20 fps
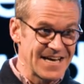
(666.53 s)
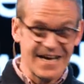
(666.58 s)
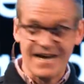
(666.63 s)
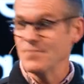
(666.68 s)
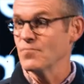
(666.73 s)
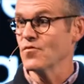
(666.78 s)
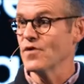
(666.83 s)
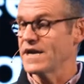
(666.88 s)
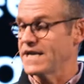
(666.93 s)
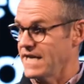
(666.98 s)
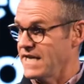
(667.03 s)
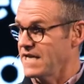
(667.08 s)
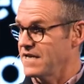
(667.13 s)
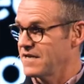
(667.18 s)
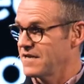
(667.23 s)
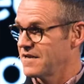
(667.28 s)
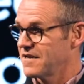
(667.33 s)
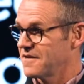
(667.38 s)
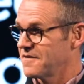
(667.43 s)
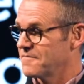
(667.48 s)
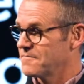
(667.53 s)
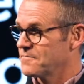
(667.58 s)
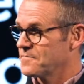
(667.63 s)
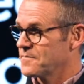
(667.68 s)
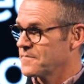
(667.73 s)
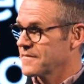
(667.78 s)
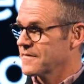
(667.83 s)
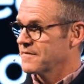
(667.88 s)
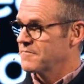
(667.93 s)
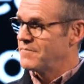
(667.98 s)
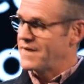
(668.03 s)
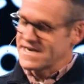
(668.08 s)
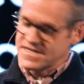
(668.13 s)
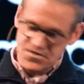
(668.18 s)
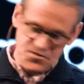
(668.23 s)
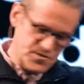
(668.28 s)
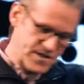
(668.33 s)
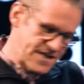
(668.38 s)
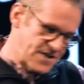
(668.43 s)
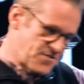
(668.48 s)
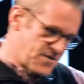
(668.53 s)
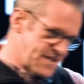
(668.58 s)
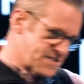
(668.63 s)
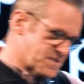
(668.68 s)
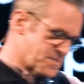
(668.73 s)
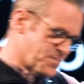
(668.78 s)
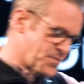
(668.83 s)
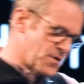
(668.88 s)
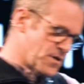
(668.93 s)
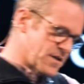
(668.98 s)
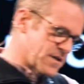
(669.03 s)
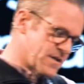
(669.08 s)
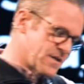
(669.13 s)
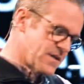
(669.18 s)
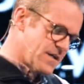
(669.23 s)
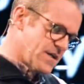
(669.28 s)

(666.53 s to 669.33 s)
"I'm ready." Max Lucado has a book,